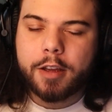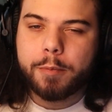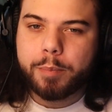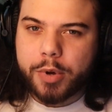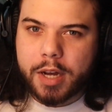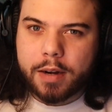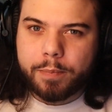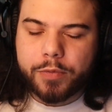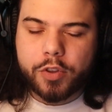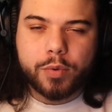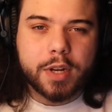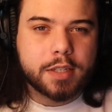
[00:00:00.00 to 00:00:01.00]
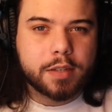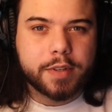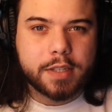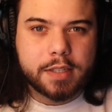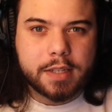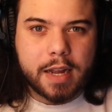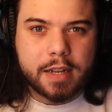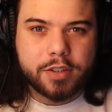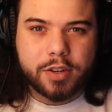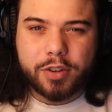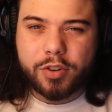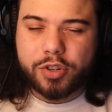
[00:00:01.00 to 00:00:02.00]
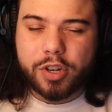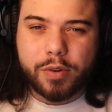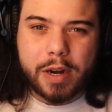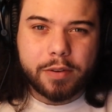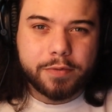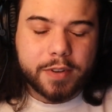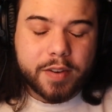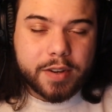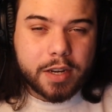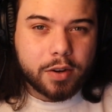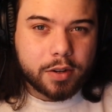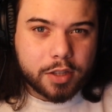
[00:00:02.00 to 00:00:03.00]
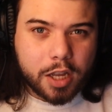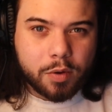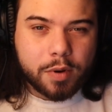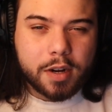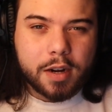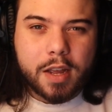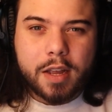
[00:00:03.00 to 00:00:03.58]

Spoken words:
But the rest of its stats are usually around 50 or lower,